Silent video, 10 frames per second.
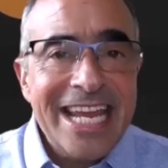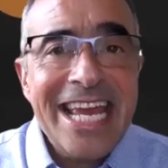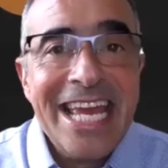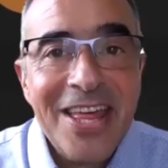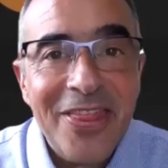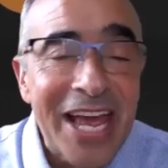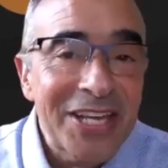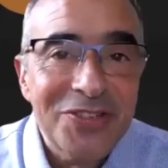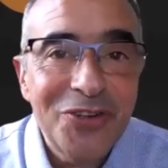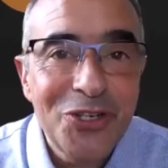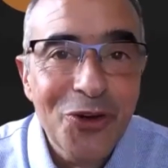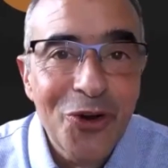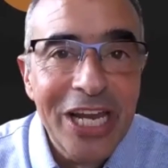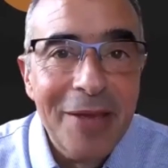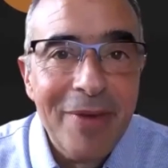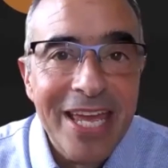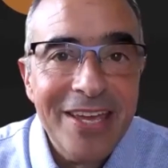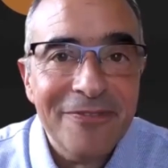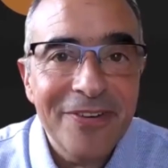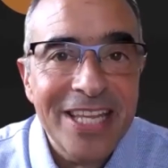Dinye, thanks for joining
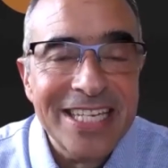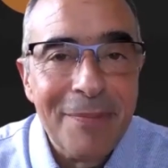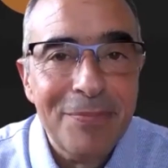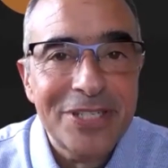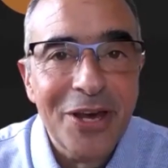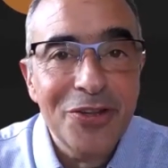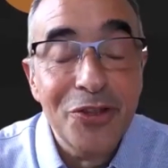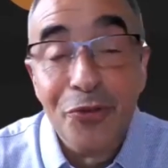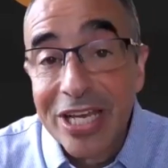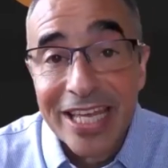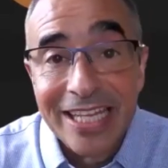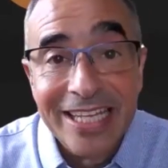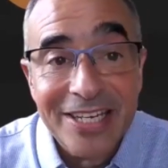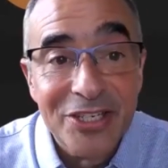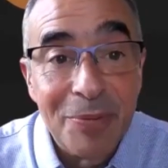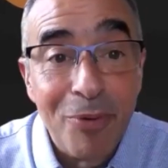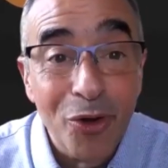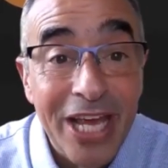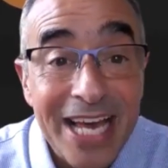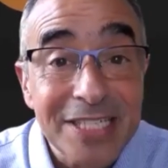me for this episode of the Rethink Leadership
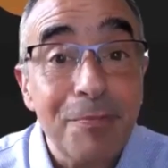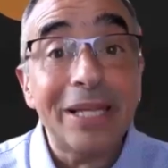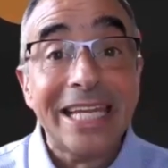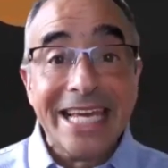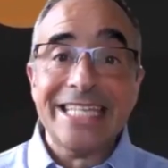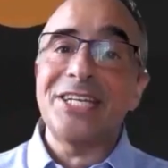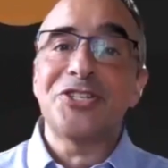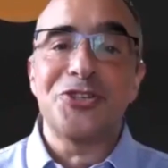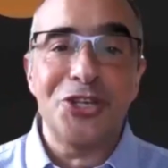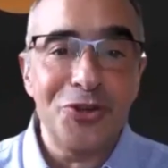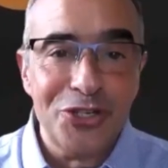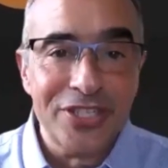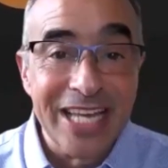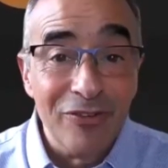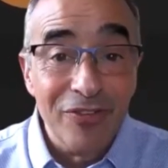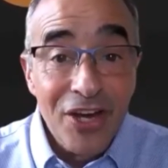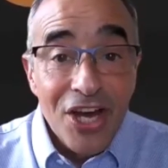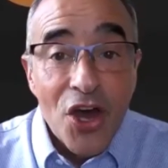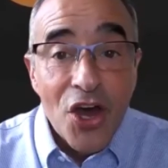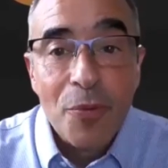podcast. Please introduce yourself,
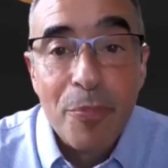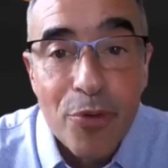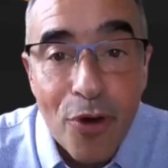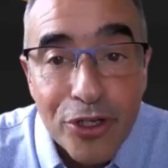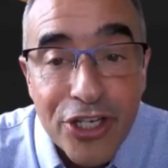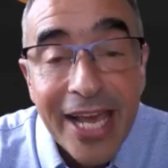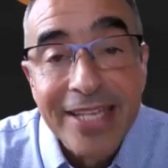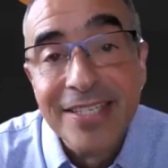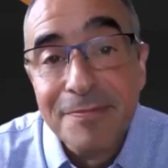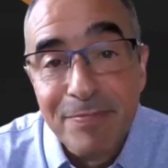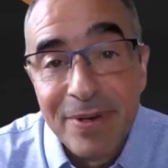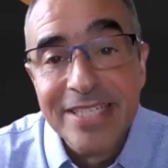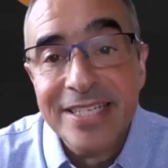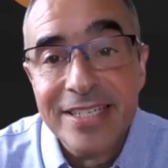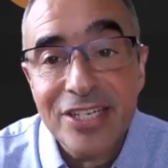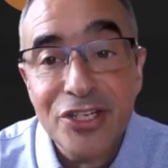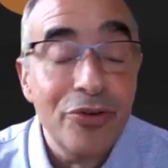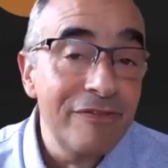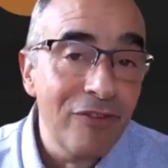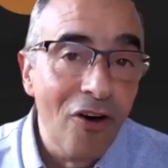the projects and businesses
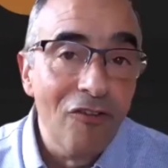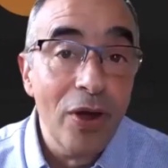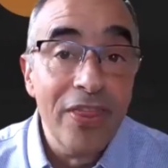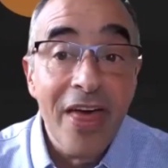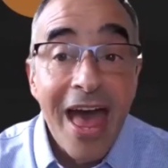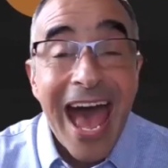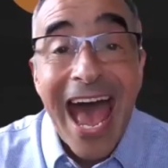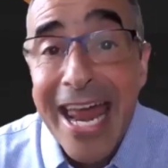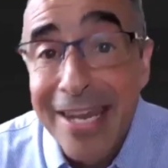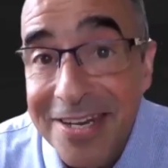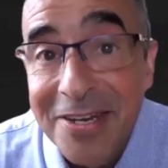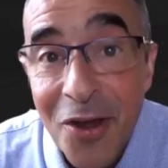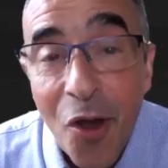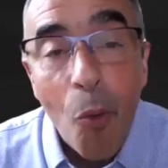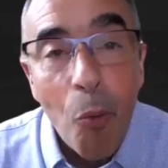you're involved with, and